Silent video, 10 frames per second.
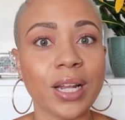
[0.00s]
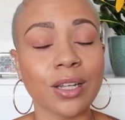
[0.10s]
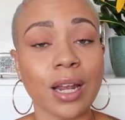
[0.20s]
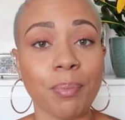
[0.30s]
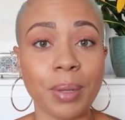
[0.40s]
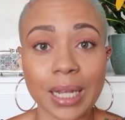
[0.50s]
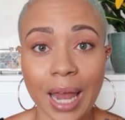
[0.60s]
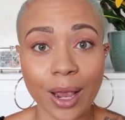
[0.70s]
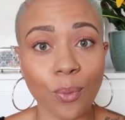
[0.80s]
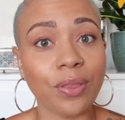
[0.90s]
it's gonna be
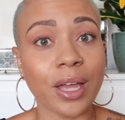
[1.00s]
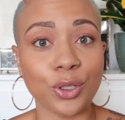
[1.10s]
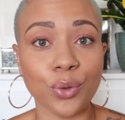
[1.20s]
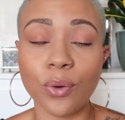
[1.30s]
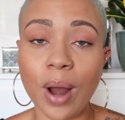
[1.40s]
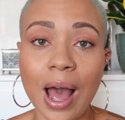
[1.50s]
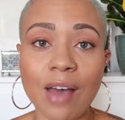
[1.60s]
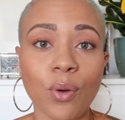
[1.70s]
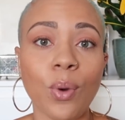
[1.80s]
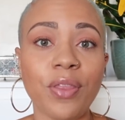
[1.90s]
like when they do
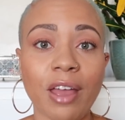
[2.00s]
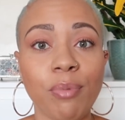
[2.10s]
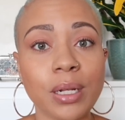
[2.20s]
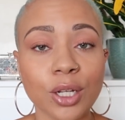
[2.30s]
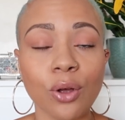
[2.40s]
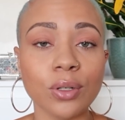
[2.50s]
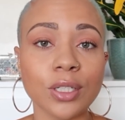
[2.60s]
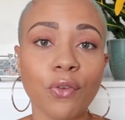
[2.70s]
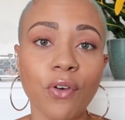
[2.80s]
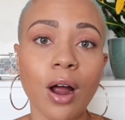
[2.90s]
arrive and what they've been told
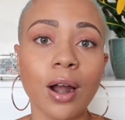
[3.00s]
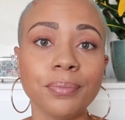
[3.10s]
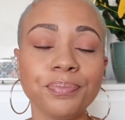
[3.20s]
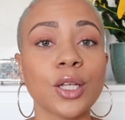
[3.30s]
so far.